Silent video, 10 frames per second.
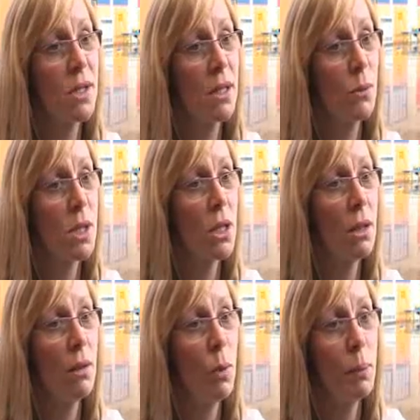
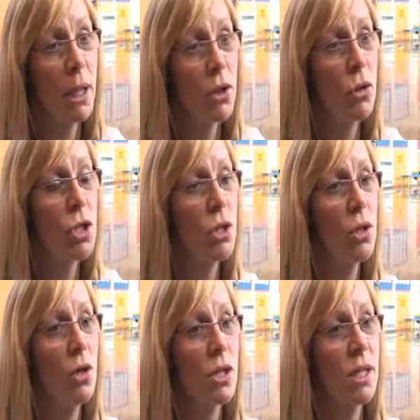there would be a coaching
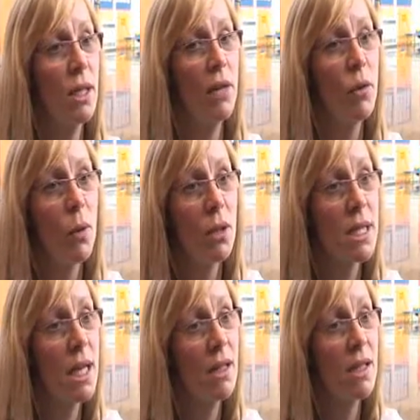course in level 1
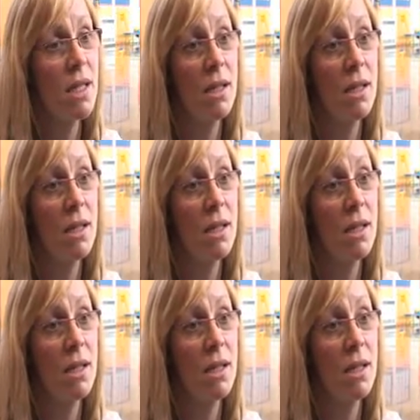tennis,